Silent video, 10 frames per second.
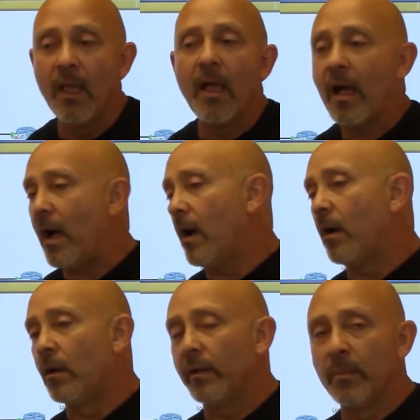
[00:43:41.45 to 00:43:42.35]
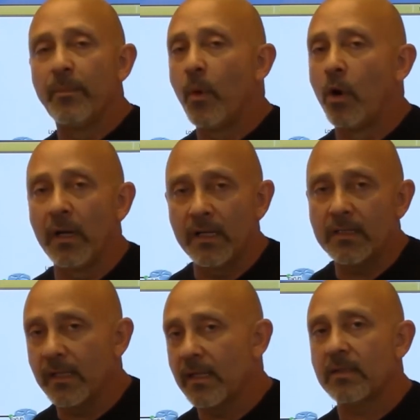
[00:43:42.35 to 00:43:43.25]
how important is
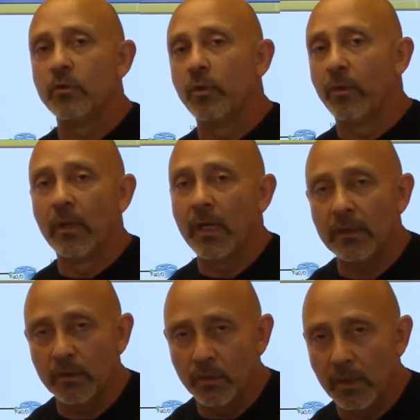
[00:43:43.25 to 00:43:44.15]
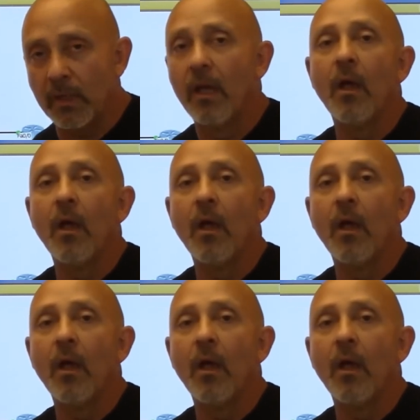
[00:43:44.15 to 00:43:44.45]
this? Do we really need to do it?